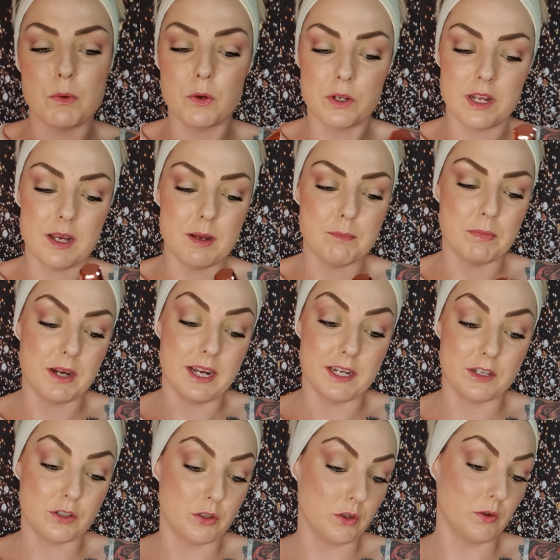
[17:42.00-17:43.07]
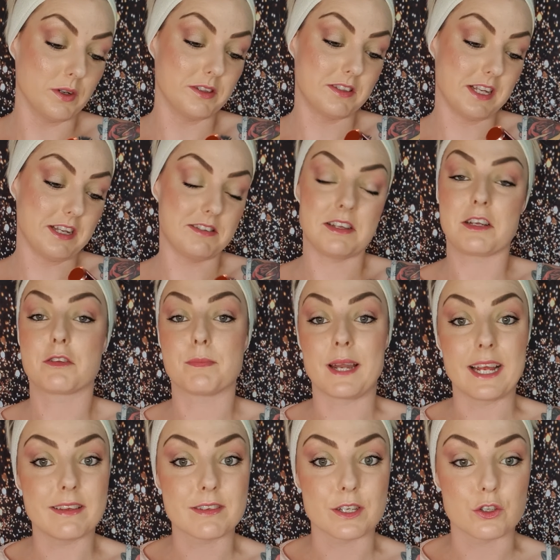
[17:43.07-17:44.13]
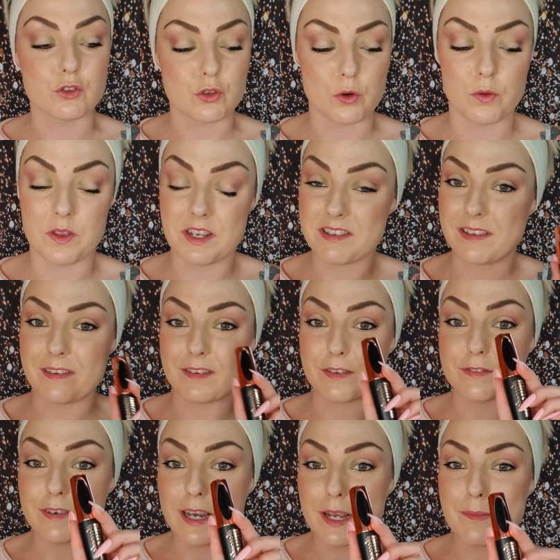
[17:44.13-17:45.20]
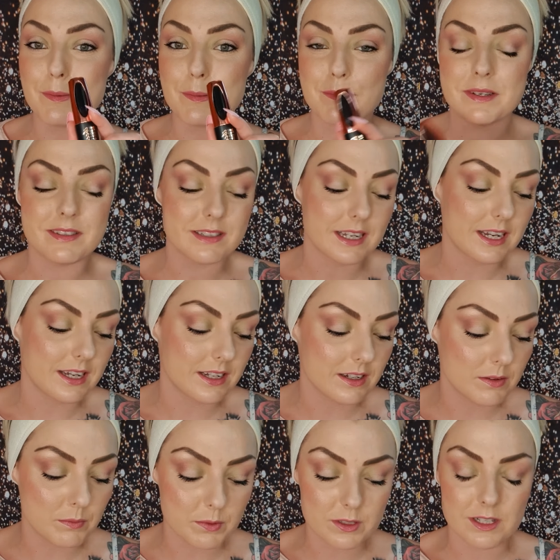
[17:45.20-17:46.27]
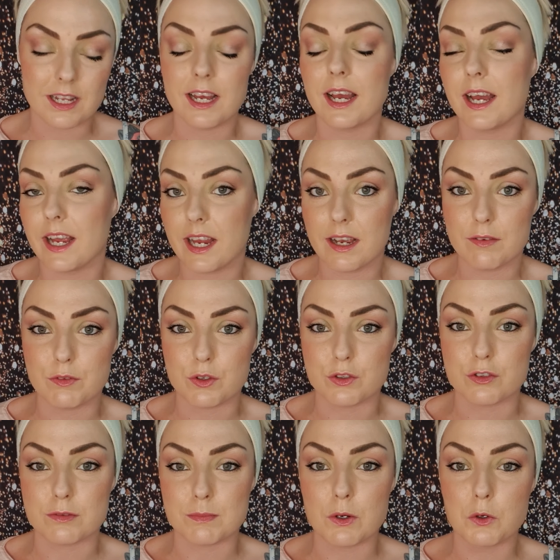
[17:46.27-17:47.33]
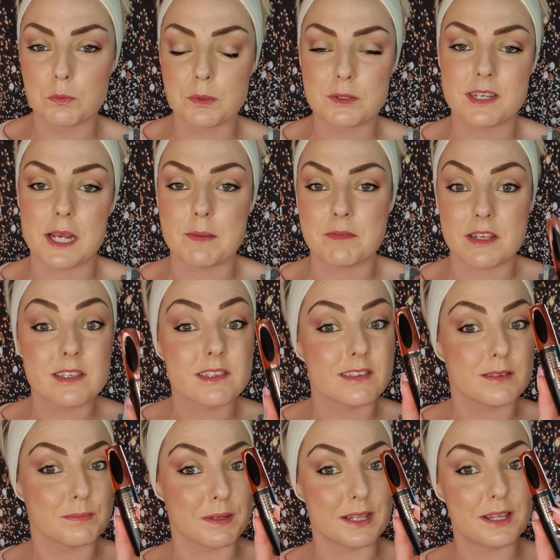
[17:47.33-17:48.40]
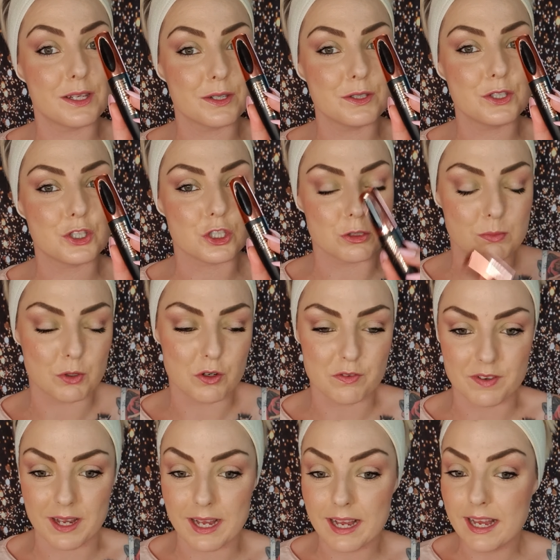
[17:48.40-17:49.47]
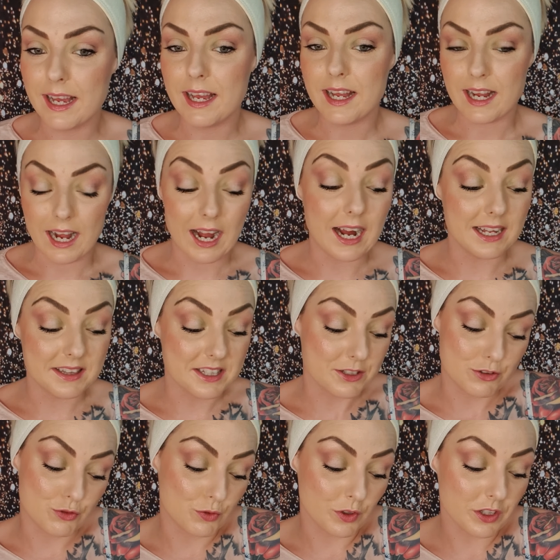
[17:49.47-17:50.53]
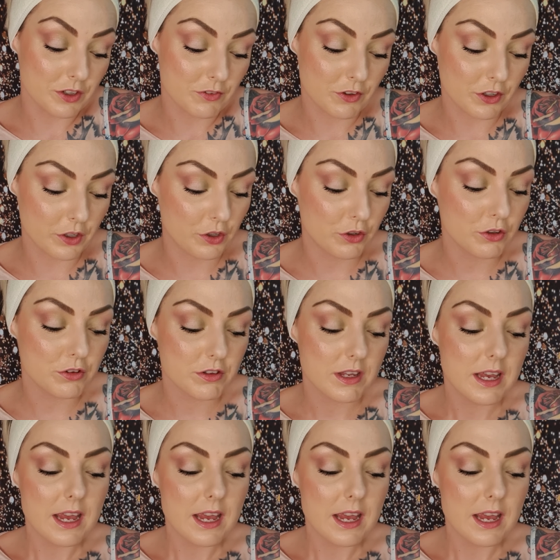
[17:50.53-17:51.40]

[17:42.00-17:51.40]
on it, but I do know it says Express Control. This is a fibre mascara, one that I have used multiple times. This is my third tube of it and it's really, really good.